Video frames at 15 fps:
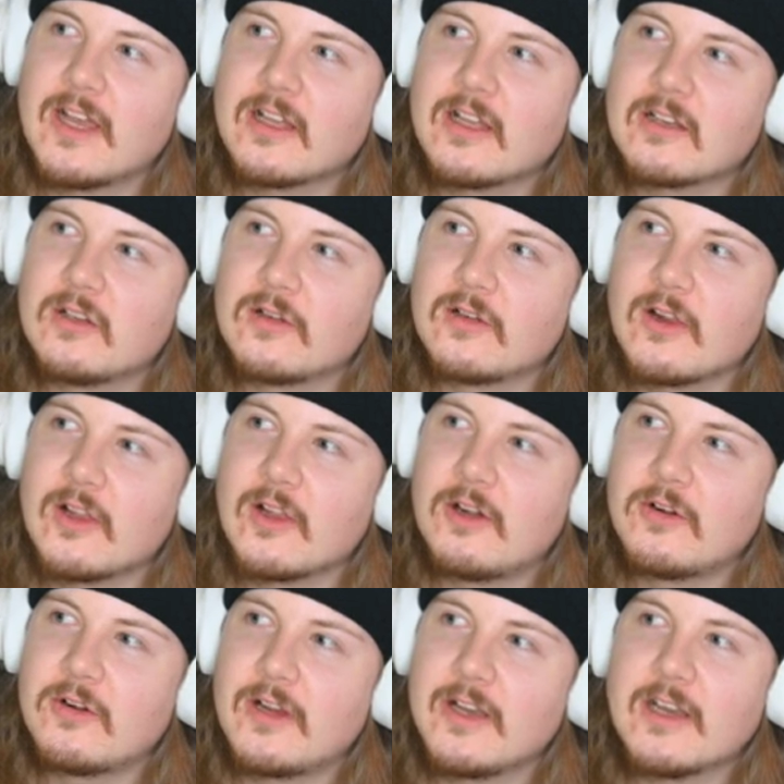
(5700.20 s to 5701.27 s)
long ago.
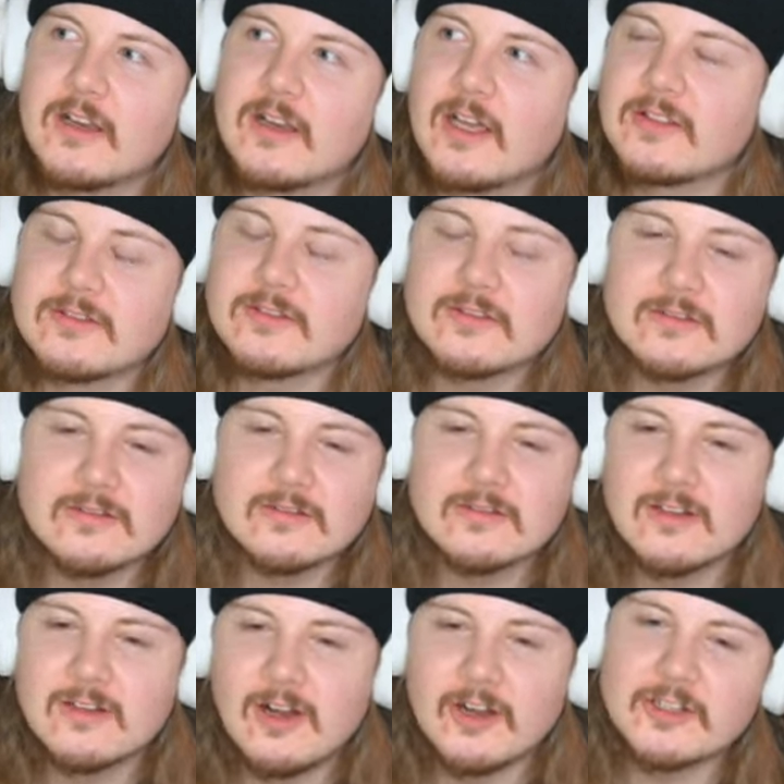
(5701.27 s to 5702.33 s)
And like
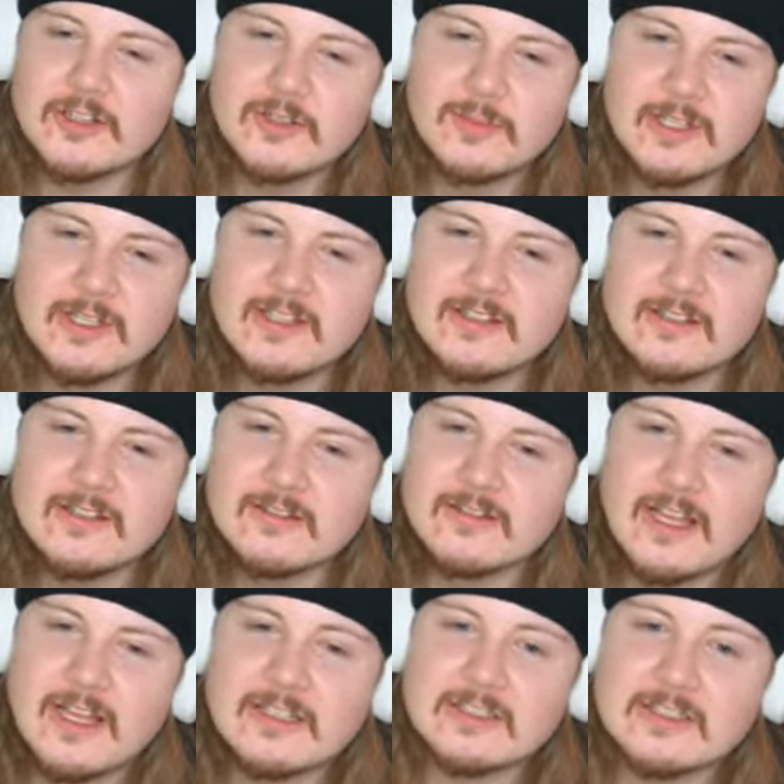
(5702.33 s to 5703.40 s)
arguably
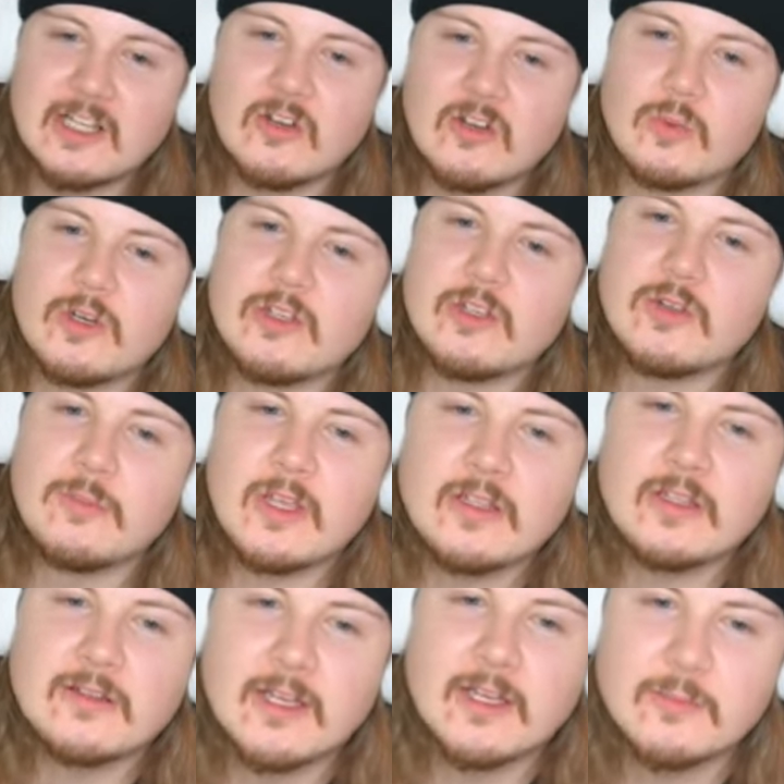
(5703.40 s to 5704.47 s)
that's kind of
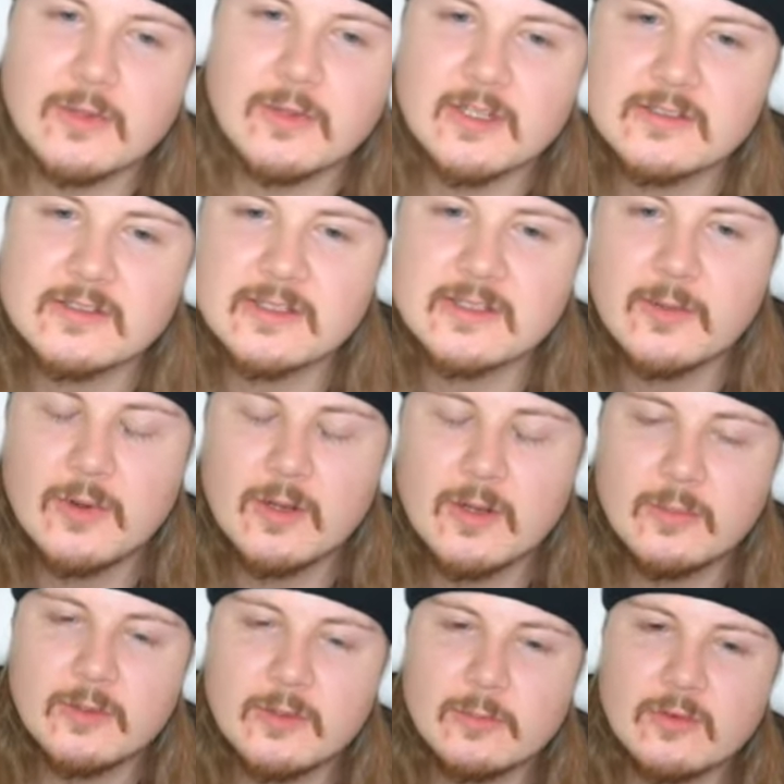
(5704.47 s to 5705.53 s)
where you made that
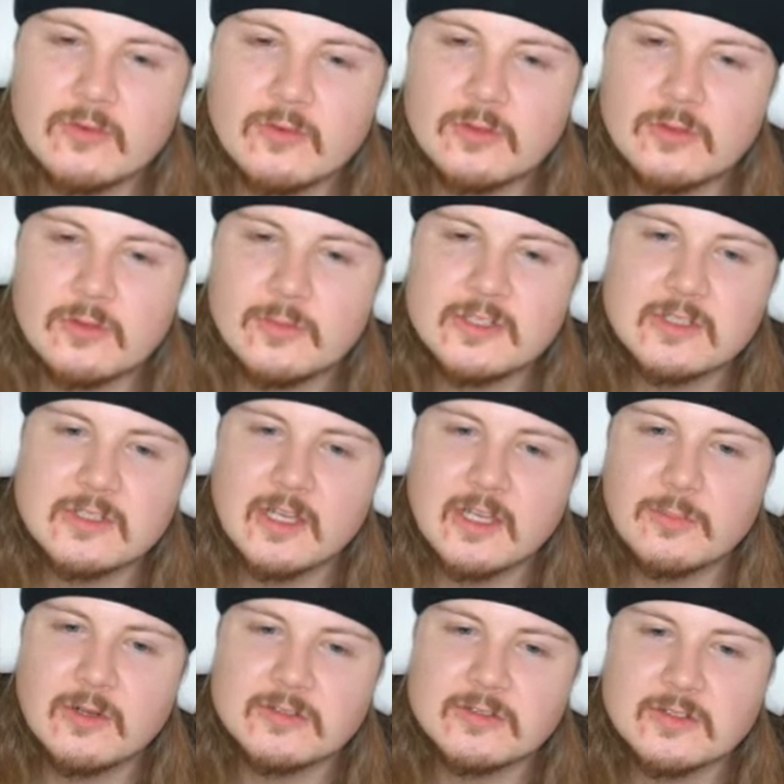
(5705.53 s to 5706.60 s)
big step up in
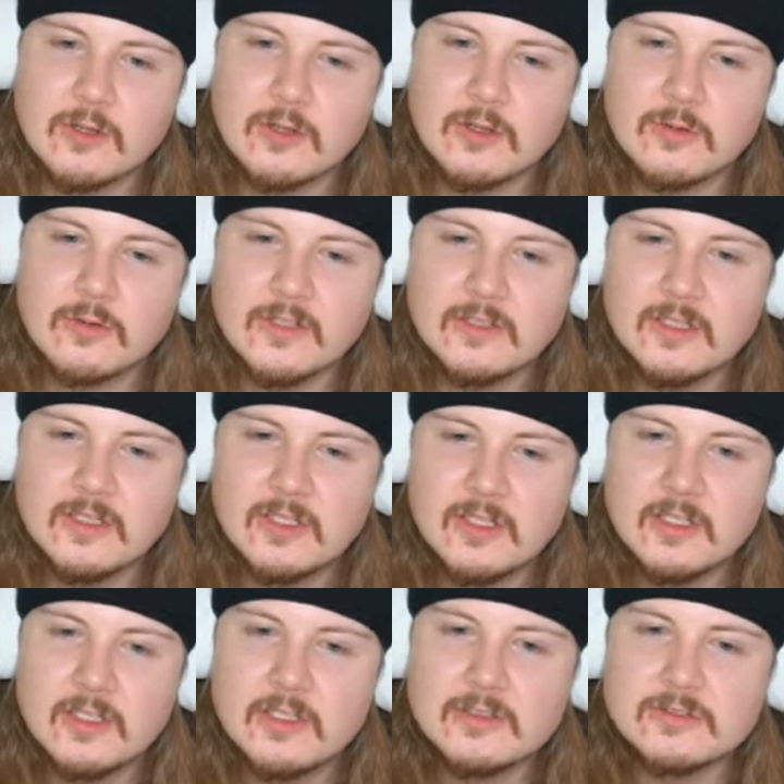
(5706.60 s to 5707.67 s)
performance, like post
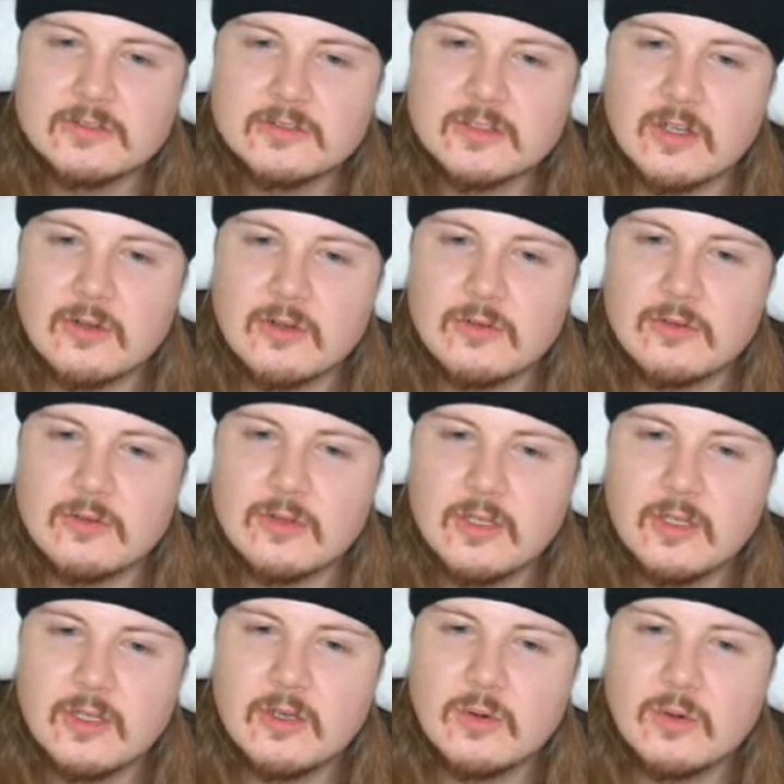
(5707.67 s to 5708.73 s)
COVID.
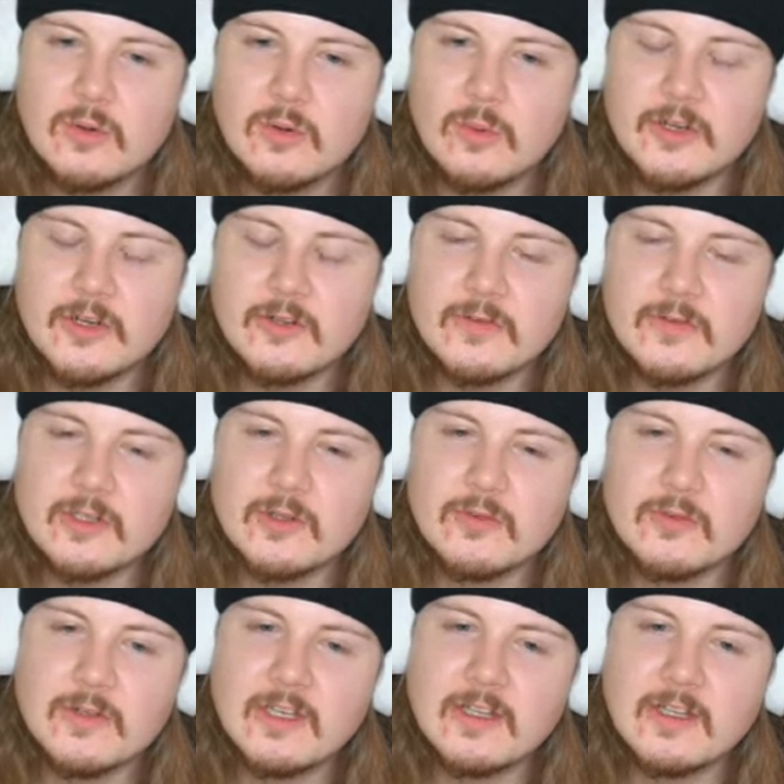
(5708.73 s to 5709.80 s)
So what do you feel? Do you
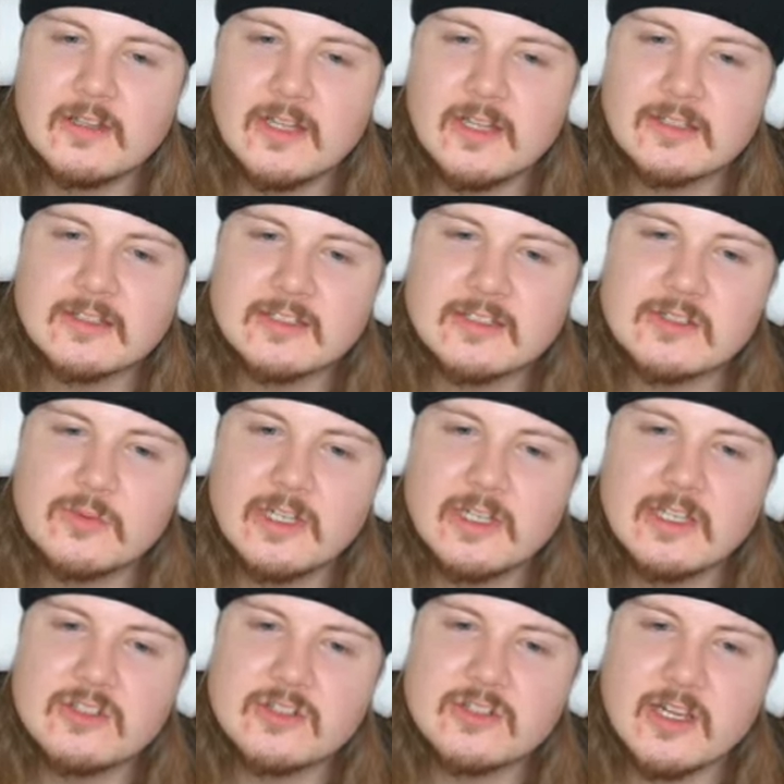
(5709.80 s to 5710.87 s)
feel like that has really
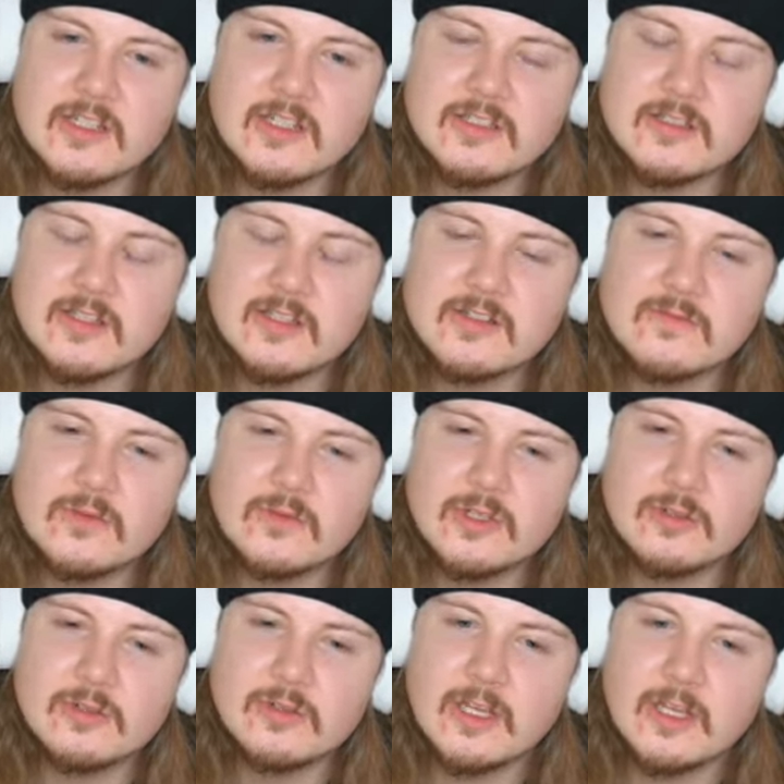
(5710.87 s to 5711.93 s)
changed things for you?
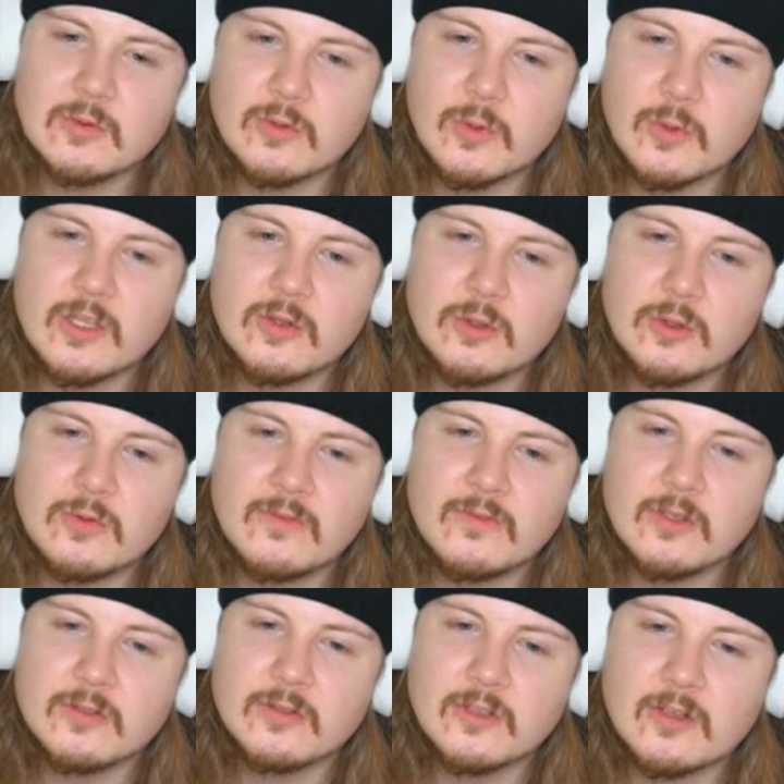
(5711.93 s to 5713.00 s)
Like the way you view the
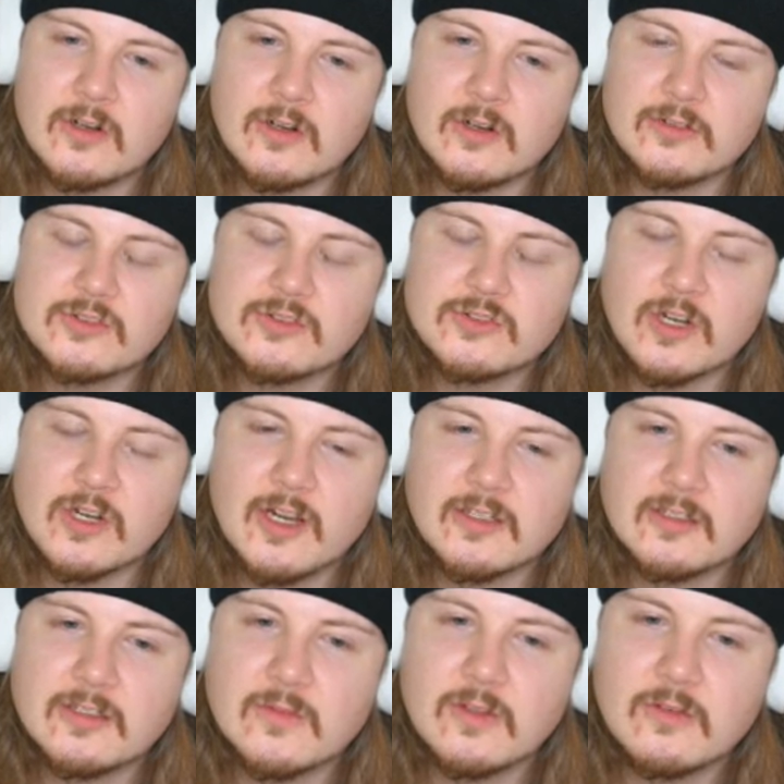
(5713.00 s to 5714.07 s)
car on track, the way
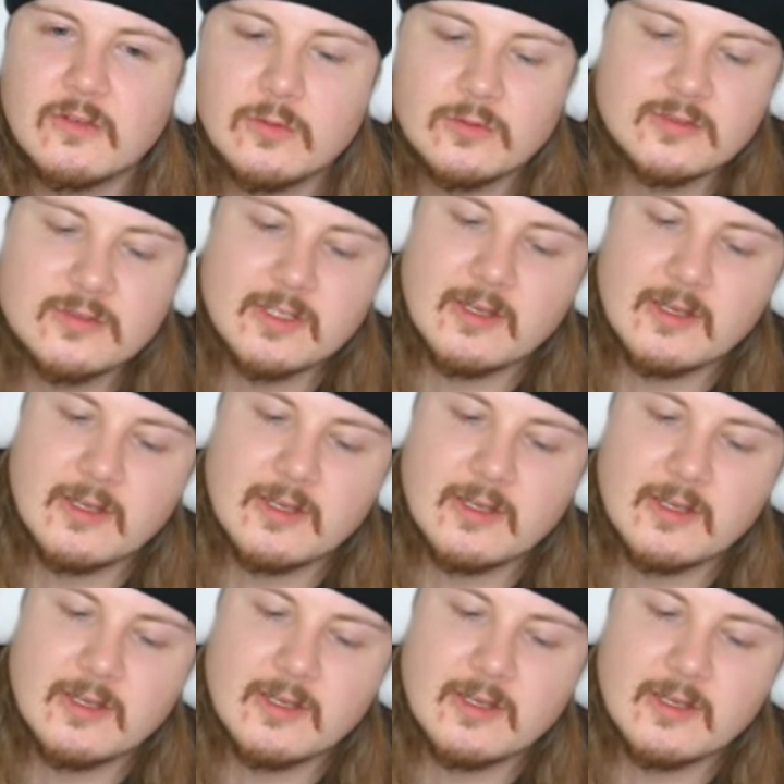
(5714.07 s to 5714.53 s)
you're set up?